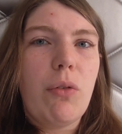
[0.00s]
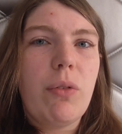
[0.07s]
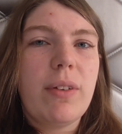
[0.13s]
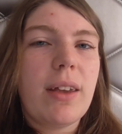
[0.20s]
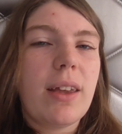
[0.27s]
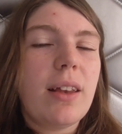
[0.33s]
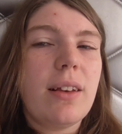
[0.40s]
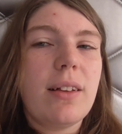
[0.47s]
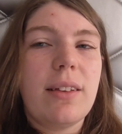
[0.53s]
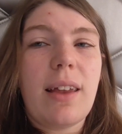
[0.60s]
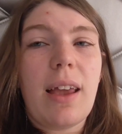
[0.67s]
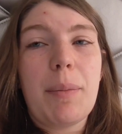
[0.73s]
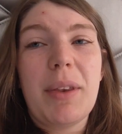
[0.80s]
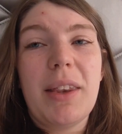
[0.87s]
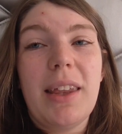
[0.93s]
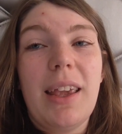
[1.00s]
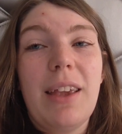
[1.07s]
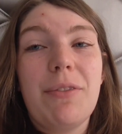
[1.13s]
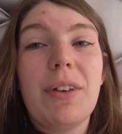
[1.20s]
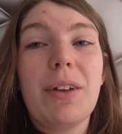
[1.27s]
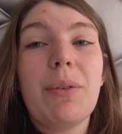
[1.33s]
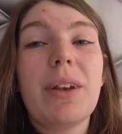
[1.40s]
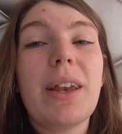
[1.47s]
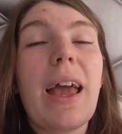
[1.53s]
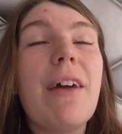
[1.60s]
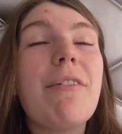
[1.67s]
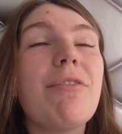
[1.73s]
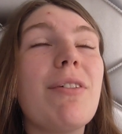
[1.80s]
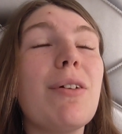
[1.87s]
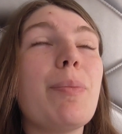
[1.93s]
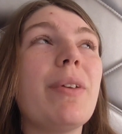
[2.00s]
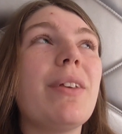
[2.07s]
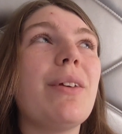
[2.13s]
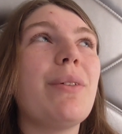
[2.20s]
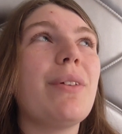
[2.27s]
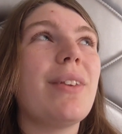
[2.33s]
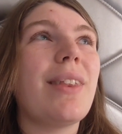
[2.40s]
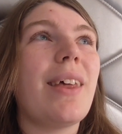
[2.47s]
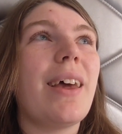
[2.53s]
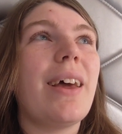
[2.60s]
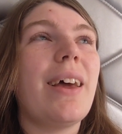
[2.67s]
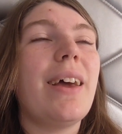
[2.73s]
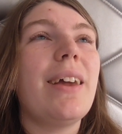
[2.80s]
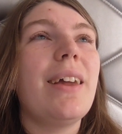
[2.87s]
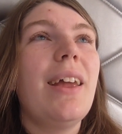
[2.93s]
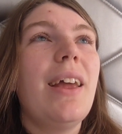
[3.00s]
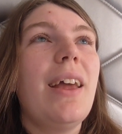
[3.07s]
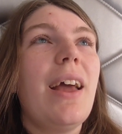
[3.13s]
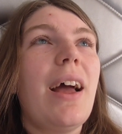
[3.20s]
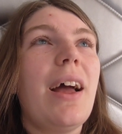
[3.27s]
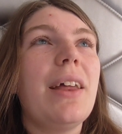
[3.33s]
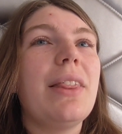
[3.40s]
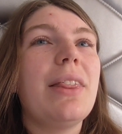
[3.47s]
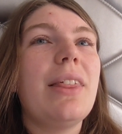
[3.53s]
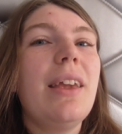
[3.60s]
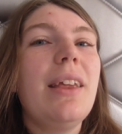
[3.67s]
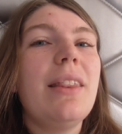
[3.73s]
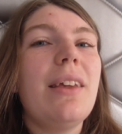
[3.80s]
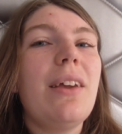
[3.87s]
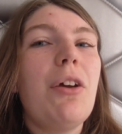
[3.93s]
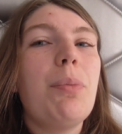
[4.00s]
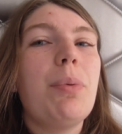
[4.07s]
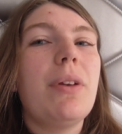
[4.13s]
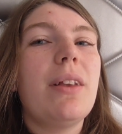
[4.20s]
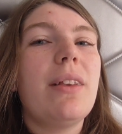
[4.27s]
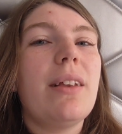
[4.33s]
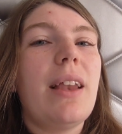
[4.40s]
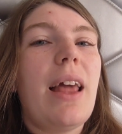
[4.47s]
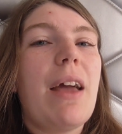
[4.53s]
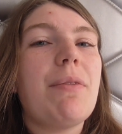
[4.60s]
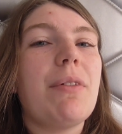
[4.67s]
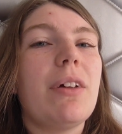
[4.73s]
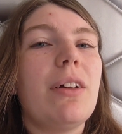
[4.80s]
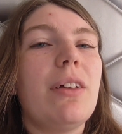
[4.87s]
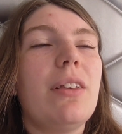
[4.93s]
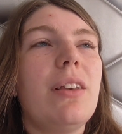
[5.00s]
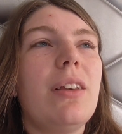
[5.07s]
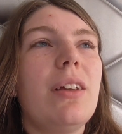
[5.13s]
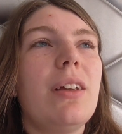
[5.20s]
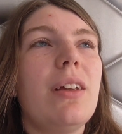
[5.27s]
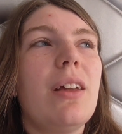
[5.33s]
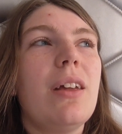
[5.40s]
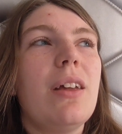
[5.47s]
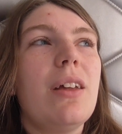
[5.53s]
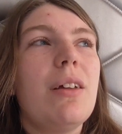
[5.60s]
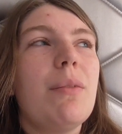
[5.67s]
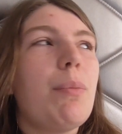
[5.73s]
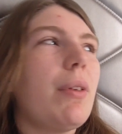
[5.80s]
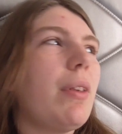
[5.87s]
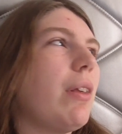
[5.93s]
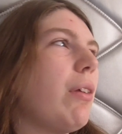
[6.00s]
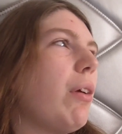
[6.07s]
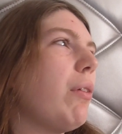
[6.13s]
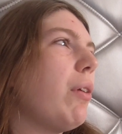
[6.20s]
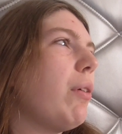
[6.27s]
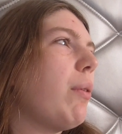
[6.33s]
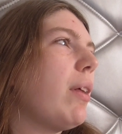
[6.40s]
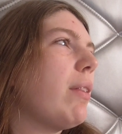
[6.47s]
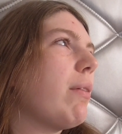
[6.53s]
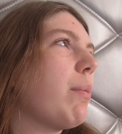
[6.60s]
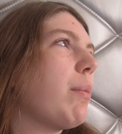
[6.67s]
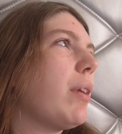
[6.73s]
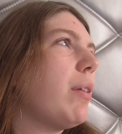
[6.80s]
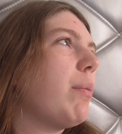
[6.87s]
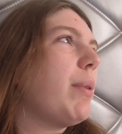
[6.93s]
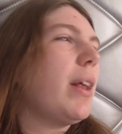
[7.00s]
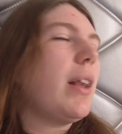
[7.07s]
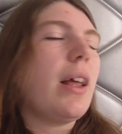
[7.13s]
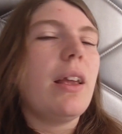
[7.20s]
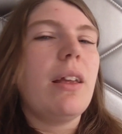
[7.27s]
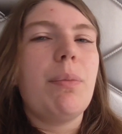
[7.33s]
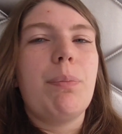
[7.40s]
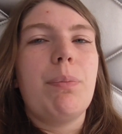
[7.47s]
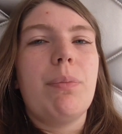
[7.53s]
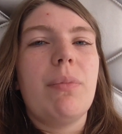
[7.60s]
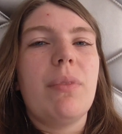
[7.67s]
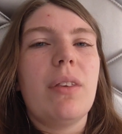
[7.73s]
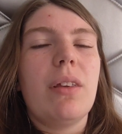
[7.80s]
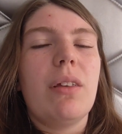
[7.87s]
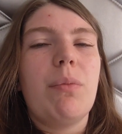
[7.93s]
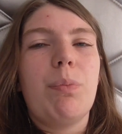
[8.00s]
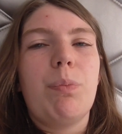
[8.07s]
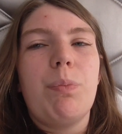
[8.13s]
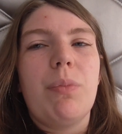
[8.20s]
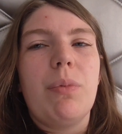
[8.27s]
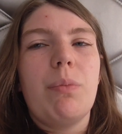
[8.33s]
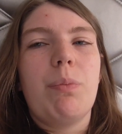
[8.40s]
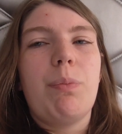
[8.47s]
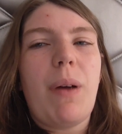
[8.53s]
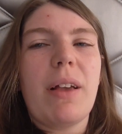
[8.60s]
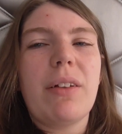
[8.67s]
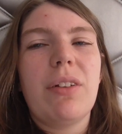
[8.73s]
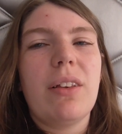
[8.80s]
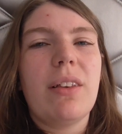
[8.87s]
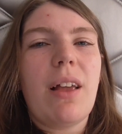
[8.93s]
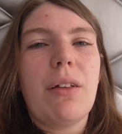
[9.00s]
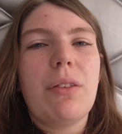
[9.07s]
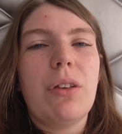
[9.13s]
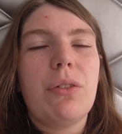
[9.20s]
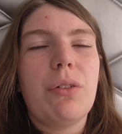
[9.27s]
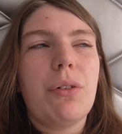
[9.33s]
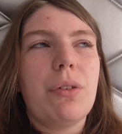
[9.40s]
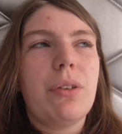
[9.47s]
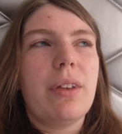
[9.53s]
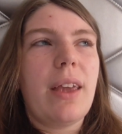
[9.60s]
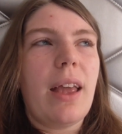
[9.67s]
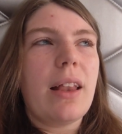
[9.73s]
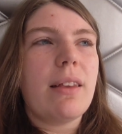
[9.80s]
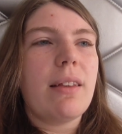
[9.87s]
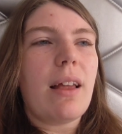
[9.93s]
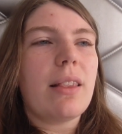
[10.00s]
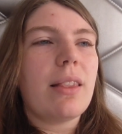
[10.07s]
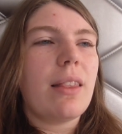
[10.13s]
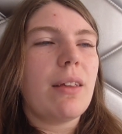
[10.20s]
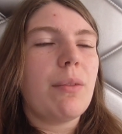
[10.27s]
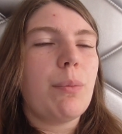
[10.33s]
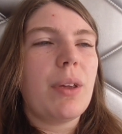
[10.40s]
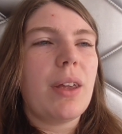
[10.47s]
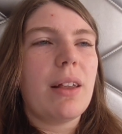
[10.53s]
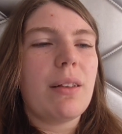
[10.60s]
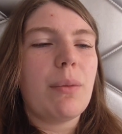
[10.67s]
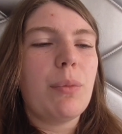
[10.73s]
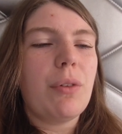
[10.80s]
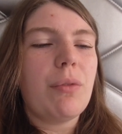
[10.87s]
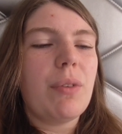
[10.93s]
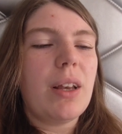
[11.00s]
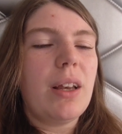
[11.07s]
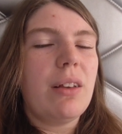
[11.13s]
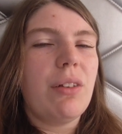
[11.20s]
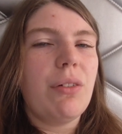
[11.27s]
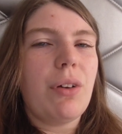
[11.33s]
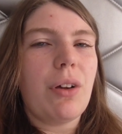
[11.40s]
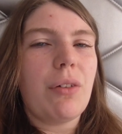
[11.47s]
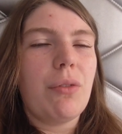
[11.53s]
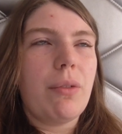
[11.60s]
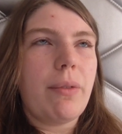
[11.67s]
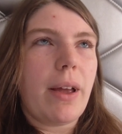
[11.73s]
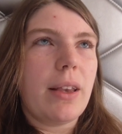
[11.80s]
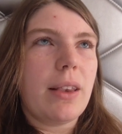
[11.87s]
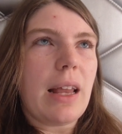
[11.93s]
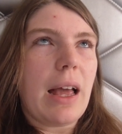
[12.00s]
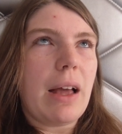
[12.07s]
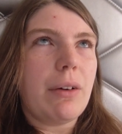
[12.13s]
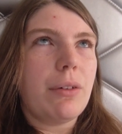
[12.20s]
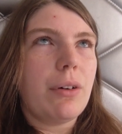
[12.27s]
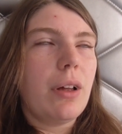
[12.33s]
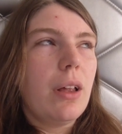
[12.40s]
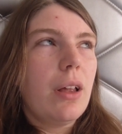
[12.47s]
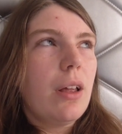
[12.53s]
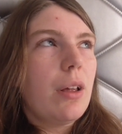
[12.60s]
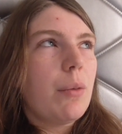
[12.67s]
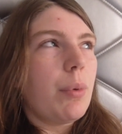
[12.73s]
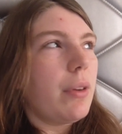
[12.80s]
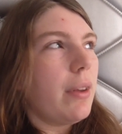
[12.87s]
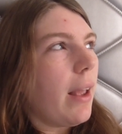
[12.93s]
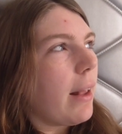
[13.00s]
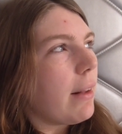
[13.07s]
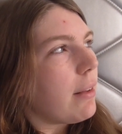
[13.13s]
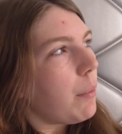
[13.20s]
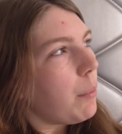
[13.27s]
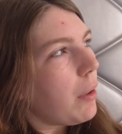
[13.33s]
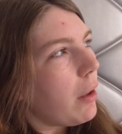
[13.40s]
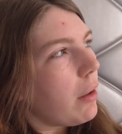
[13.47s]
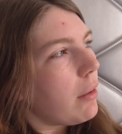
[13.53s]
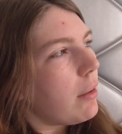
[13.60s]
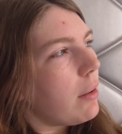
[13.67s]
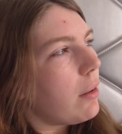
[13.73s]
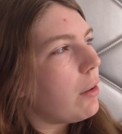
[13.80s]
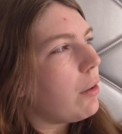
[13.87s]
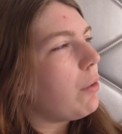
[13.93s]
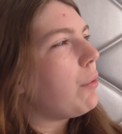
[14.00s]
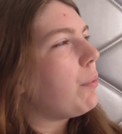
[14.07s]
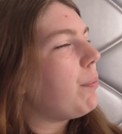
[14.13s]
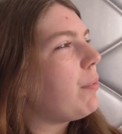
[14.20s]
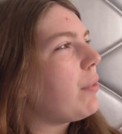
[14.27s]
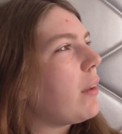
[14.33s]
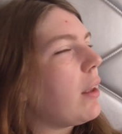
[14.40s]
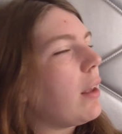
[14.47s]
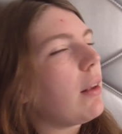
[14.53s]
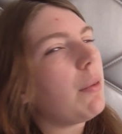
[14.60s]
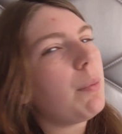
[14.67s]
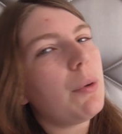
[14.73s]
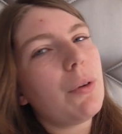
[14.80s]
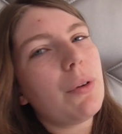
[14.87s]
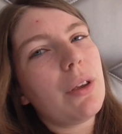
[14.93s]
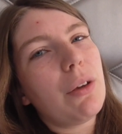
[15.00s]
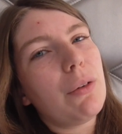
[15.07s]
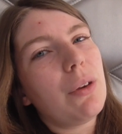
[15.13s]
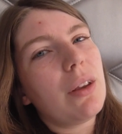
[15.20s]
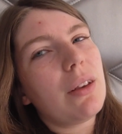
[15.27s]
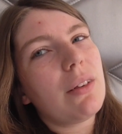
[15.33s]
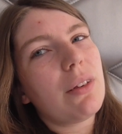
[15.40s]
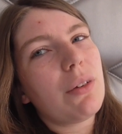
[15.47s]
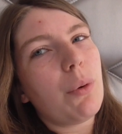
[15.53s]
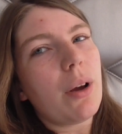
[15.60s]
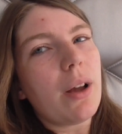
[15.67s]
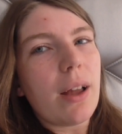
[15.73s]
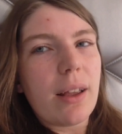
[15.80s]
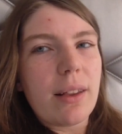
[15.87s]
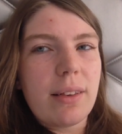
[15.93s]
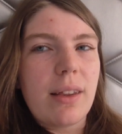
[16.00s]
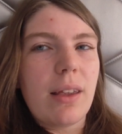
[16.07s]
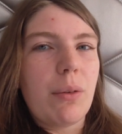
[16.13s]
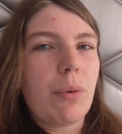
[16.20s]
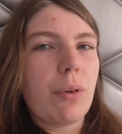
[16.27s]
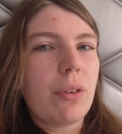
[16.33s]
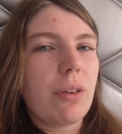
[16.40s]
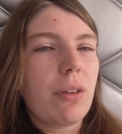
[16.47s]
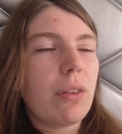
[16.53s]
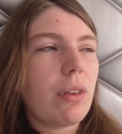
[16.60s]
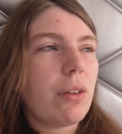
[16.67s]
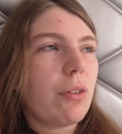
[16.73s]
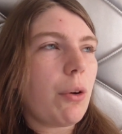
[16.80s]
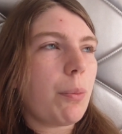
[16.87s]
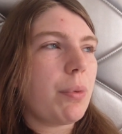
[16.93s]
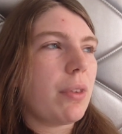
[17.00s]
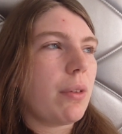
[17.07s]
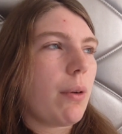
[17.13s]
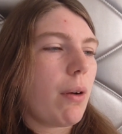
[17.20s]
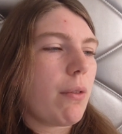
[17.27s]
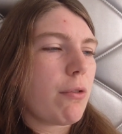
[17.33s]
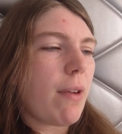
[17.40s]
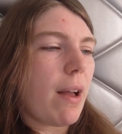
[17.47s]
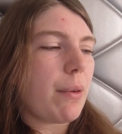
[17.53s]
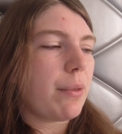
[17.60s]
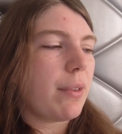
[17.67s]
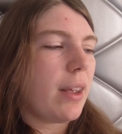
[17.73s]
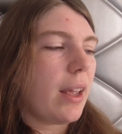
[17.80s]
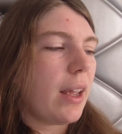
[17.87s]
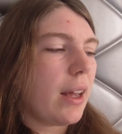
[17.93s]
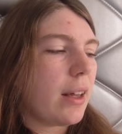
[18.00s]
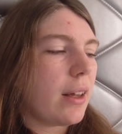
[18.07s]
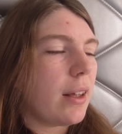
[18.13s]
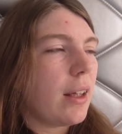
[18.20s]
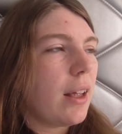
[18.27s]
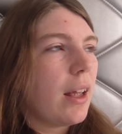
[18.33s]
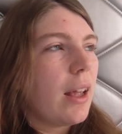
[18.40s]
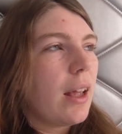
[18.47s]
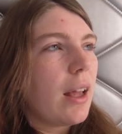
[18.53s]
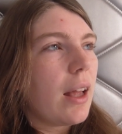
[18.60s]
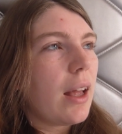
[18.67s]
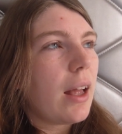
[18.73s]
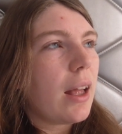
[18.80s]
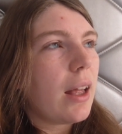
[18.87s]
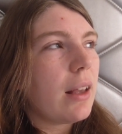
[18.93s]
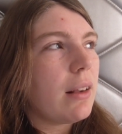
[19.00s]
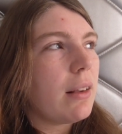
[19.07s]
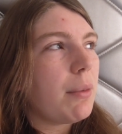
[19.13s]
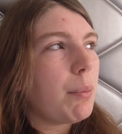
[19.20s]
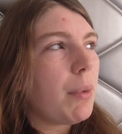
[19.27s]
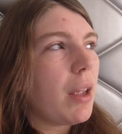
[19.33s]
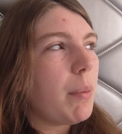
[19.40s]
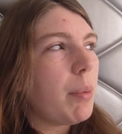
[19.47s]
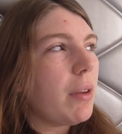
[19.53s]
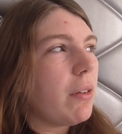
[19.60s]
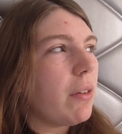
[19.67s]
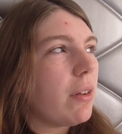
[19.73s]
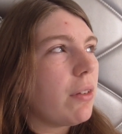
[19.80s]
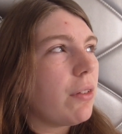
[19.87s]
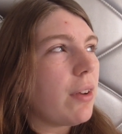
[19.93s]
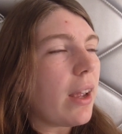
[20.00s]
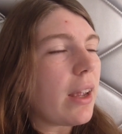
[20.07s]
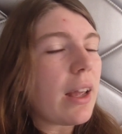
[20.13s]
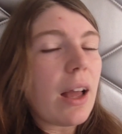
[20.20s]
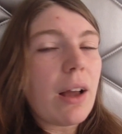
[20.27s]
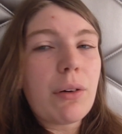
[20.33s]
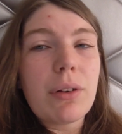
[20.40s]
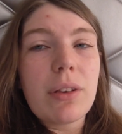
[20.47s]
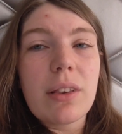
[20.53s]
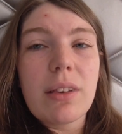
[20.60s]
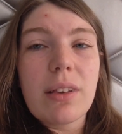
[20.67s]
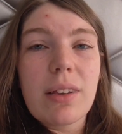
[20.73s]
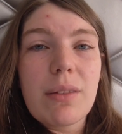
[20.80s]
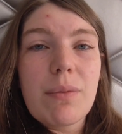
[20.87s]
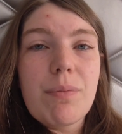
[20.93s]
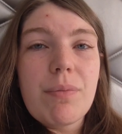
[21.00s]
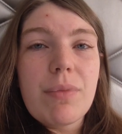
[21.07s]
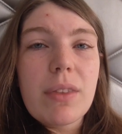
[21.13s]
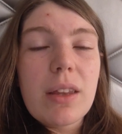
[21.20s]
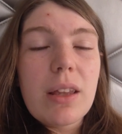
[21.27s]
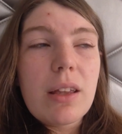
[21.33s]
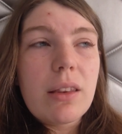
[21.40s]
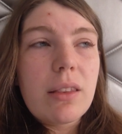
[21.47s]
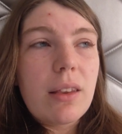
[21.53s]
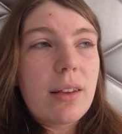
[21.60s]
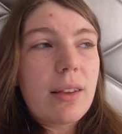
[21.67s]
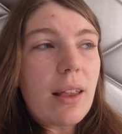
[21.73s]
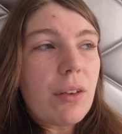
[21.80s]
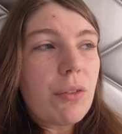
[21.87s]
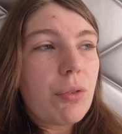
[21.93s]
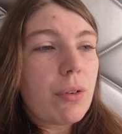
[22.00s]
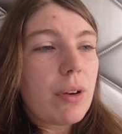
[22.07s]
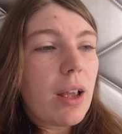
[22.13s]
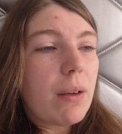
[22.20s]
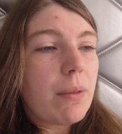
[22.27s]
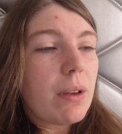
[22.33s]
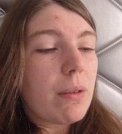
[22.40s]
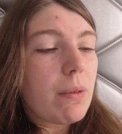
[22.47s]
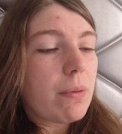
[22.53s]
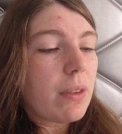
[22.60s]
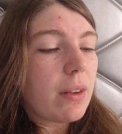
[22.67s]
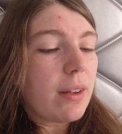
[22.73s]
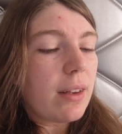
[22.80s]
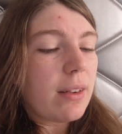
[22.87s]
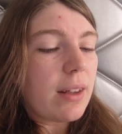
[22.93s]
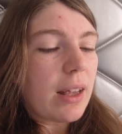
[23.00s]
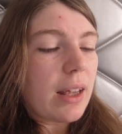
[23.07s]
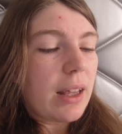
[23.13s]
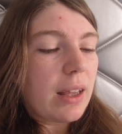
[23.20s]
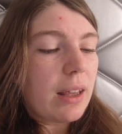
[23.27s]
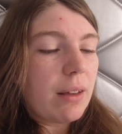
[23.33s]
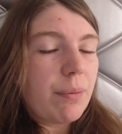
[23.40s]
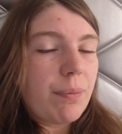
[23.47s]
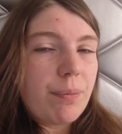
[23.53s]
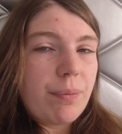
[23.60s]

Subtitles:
a ridiculous time in the evening when everybody was there. I think they open at 11, but I don't know whether I'm going to be like bashing down the door to get at them because I'm not really too hungry right now. But yes, I'm going to explore Union Square, see what other shops there are around here, and maybe just check out the central area of the city.